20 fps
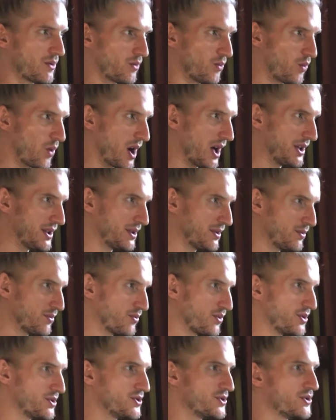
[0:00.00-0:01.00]
1,
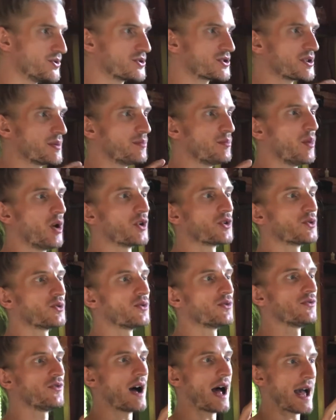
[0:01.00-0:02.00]
produce a
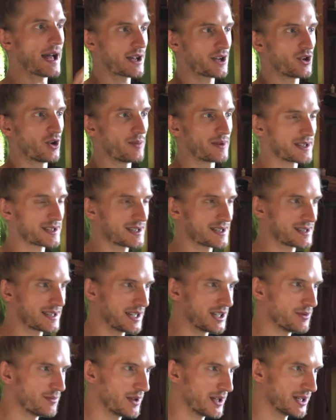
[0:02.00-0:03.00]
model for economic
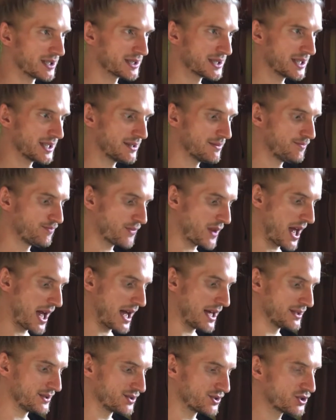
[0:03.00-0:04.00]
sustainability,
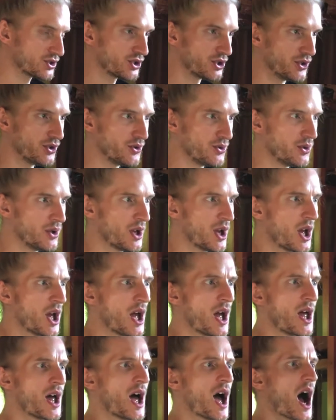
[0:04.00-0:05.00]
and 2,
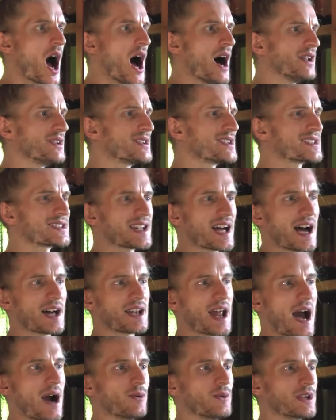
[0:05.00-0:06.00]

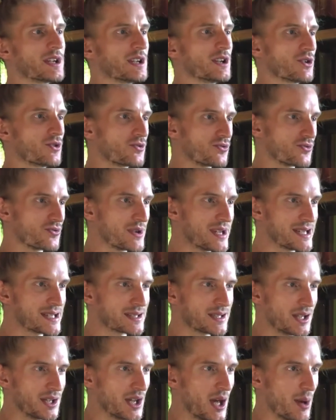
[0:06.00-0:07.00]
understand how we can
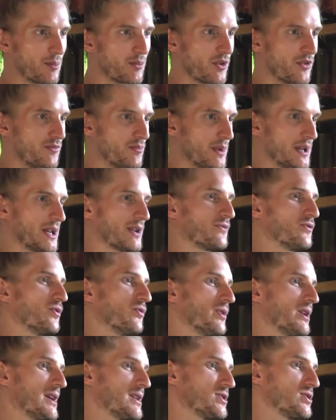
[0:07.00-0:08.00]
increase the number of
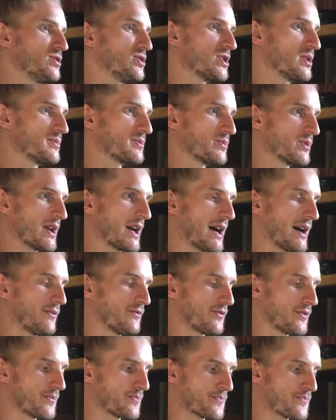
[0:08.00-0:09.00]
meaningful relationships we
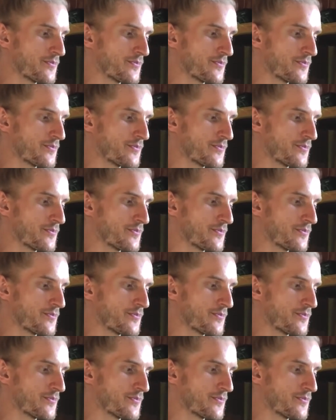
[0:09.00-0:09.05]
have.